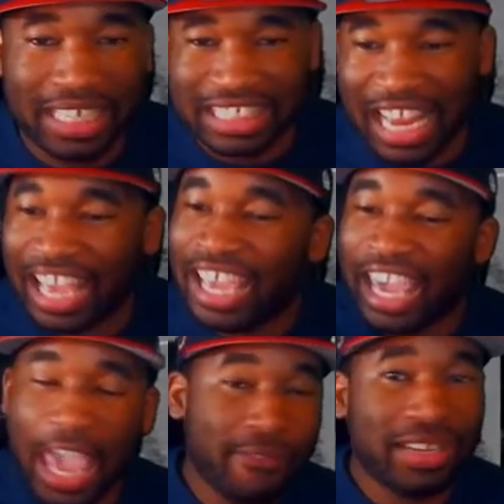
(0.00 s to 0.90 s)
the shot,
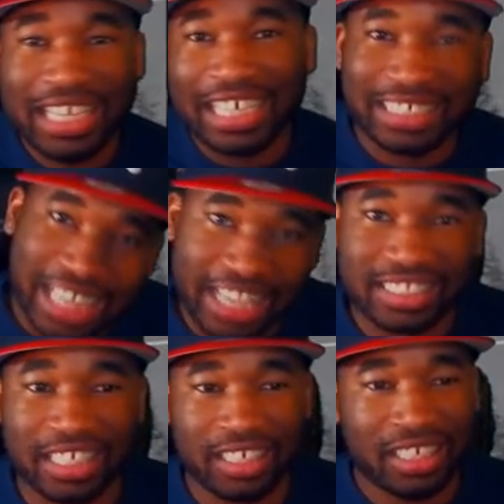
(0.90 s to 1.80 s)
heavily
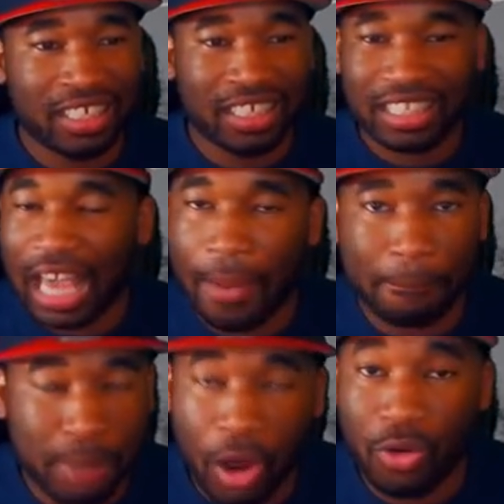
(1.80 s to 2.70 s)
contested. Like,
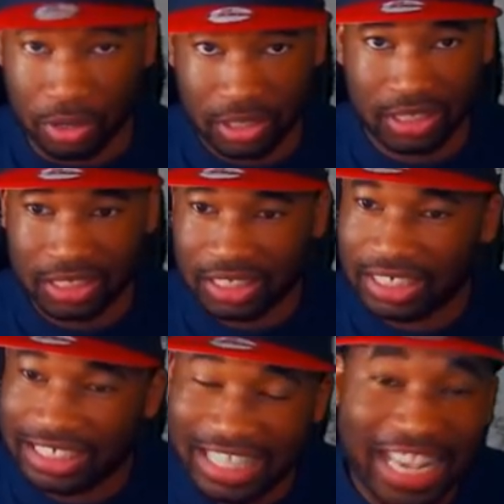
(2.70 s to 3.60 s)
bro,
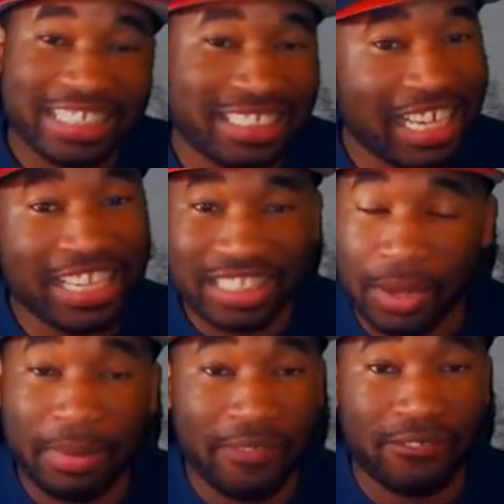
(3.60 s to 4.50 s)
this needs
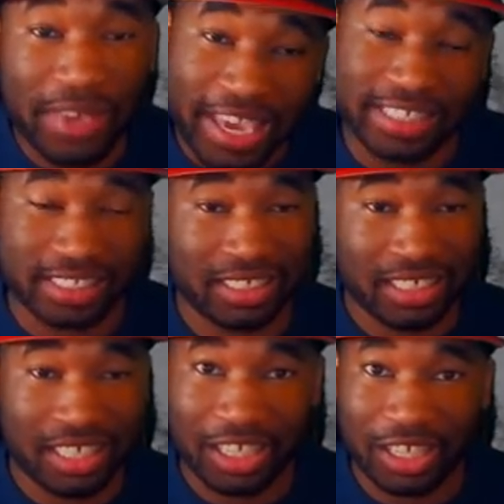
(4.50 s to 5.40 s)
to be fixed.
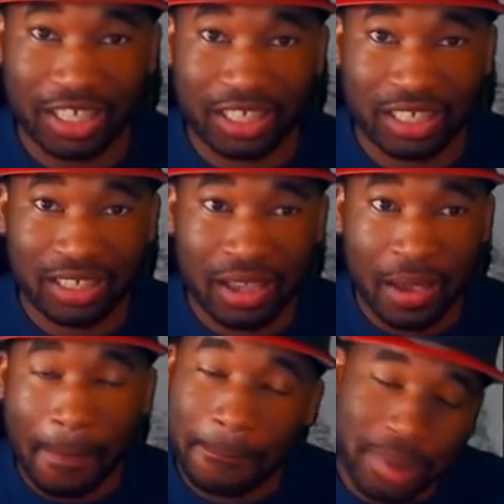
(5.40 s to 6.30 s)

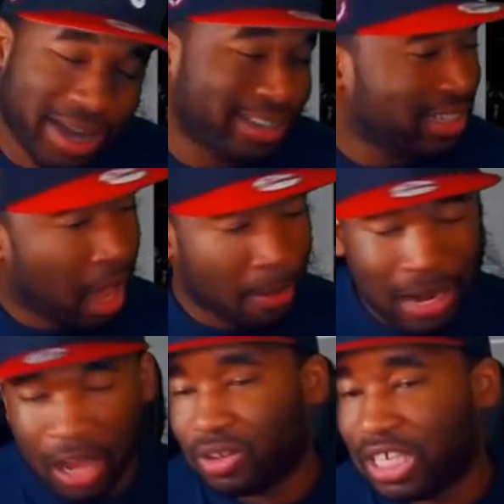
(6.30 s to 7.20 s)
But I'm
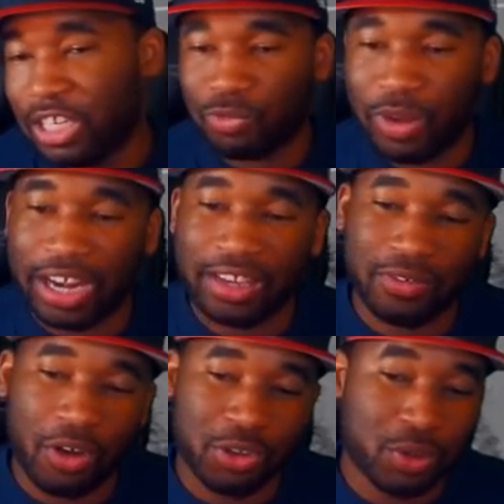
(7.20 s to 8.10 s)
not going to keep ranting
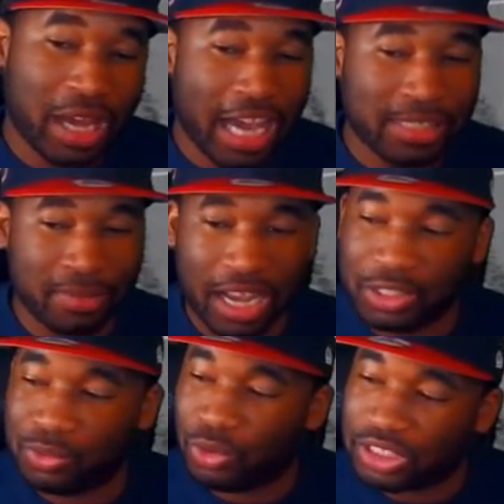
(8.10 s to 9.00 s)
on you guys, bro. I
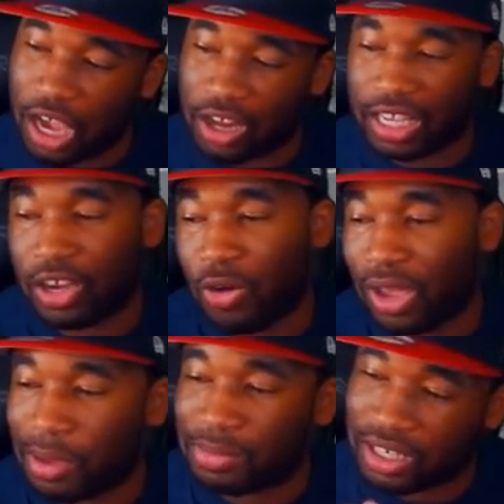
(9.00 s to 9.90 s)
just want y'all to go
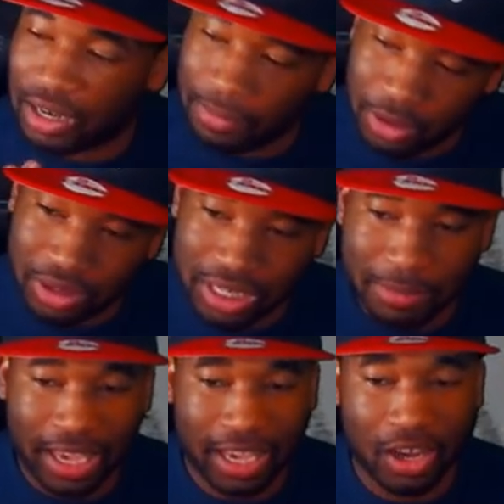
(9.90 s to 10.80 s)
help the community,
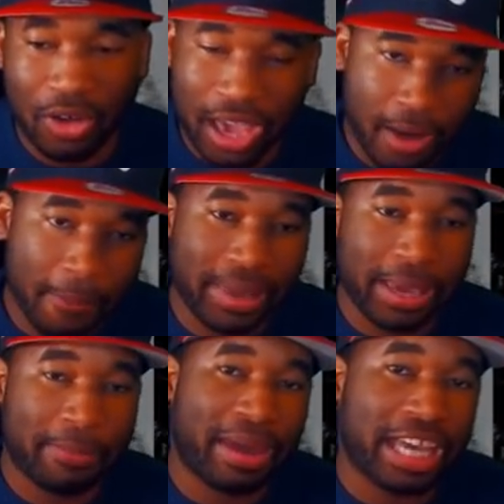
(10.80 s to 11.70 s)
man. Go help
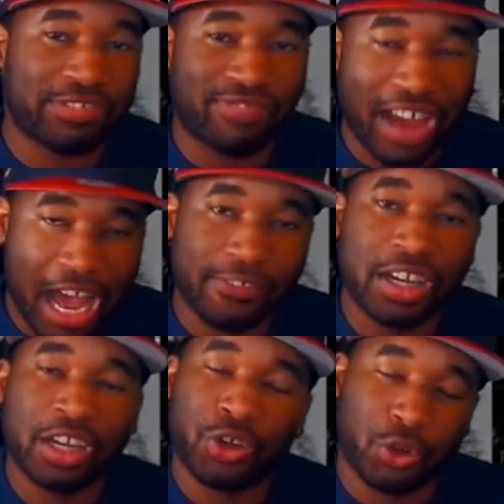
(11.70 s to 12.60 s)
make Patch five
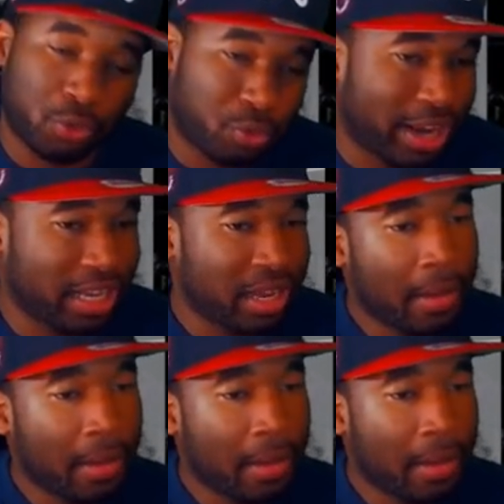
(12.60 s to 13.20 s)
great